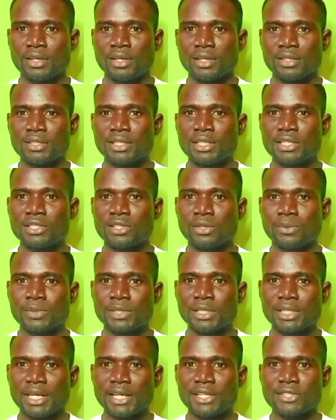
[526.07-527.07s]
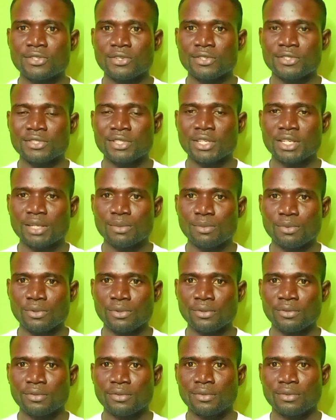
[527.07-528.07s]
is this something that is
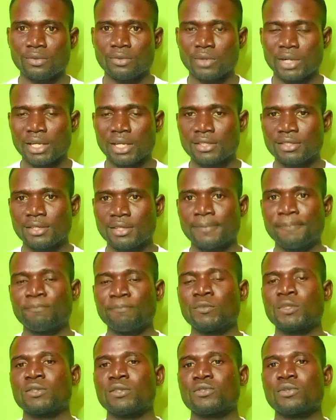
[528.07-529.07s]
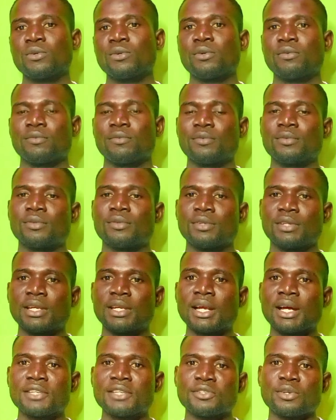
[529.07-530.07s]
sustainable, right? So
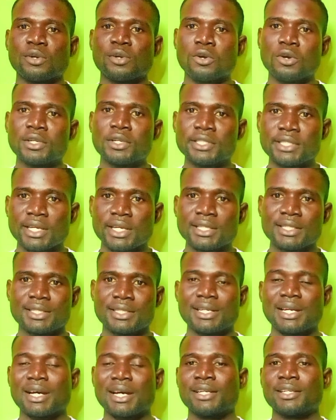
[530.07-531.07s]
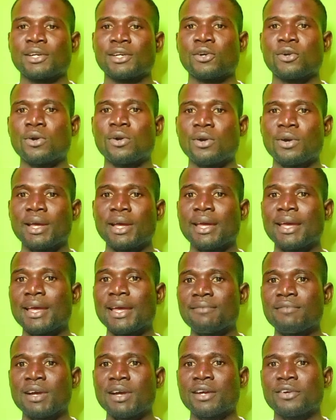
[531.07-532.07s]
there are some content that they call
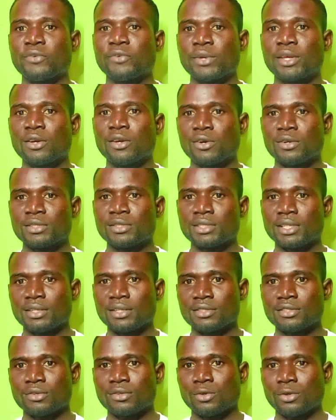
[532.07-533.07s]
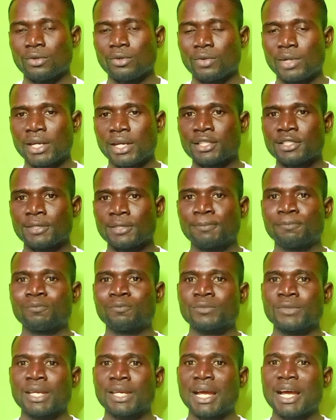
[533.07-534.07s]
evergreen content, right?
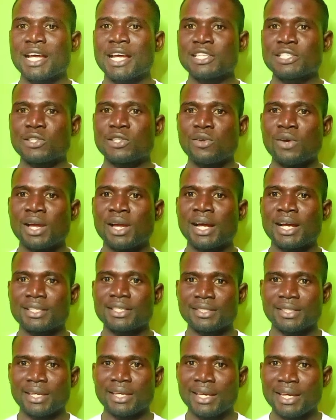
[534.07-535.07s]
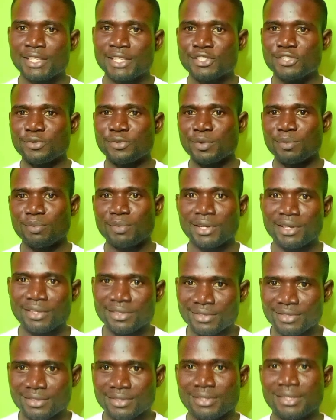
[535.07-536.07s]
As long as the earth
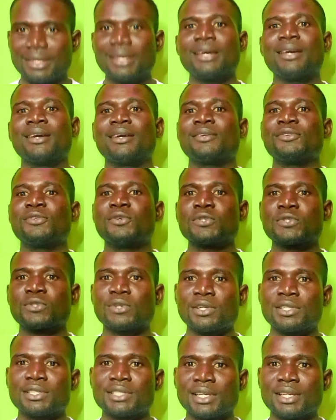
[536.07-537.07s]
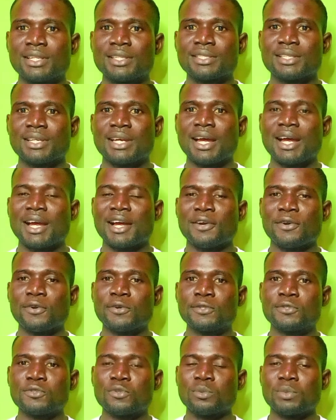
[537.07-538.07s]
remains, those contents are
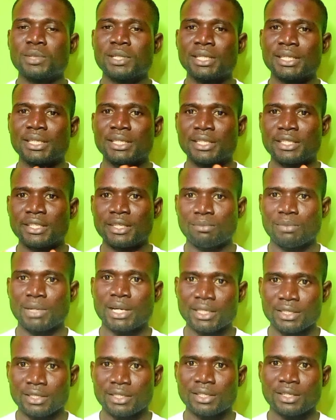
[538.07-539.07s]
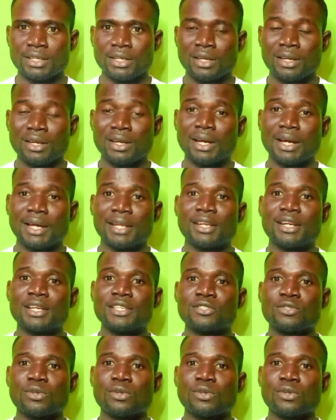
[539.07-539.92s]
going to be in demand. And there are